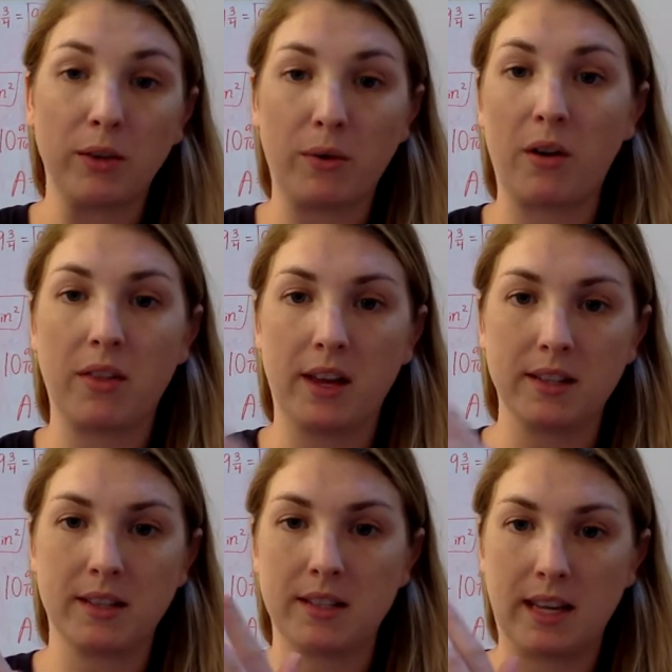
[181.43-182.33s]
at the wrong thing,
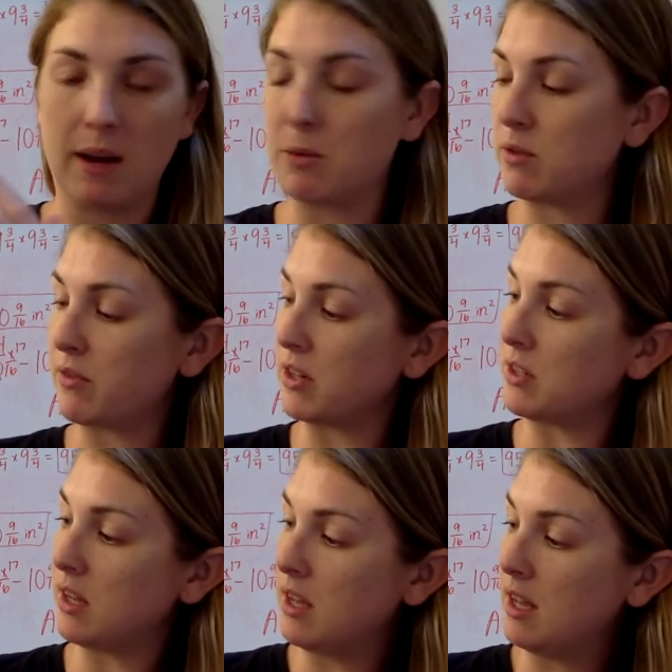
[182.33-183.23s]
it's because the camera's
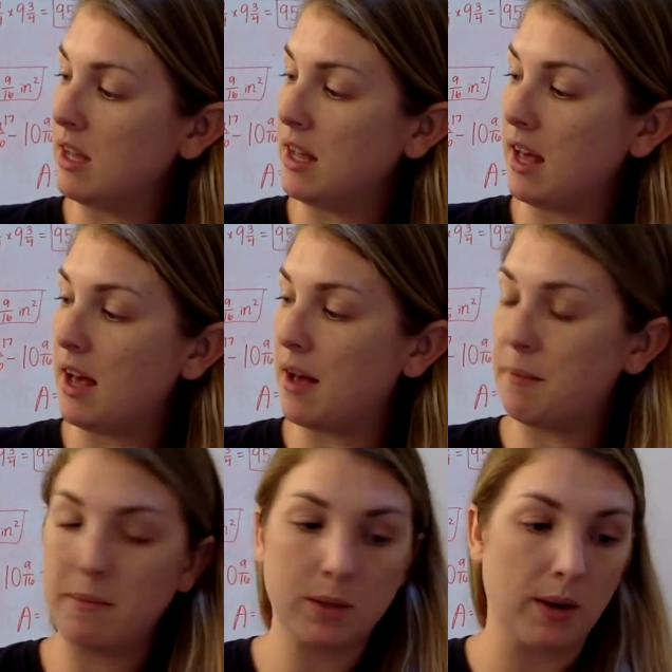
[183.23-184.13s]
reversed.
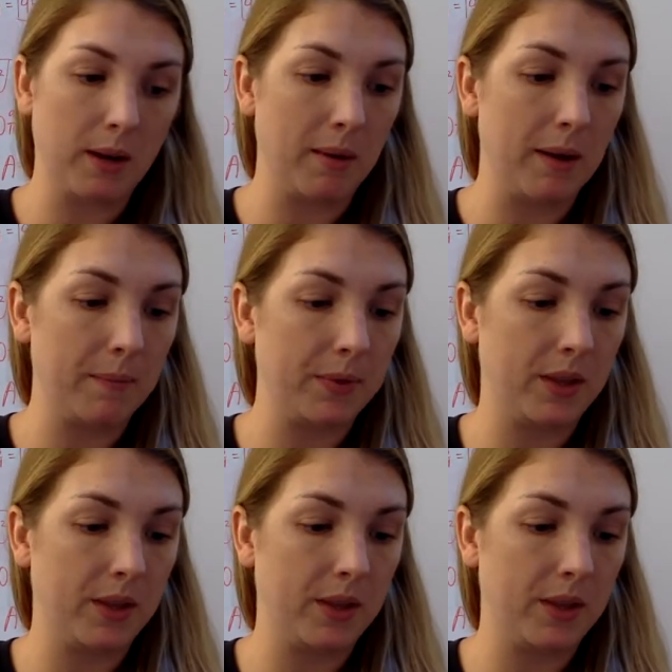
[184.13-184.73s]
So anyway,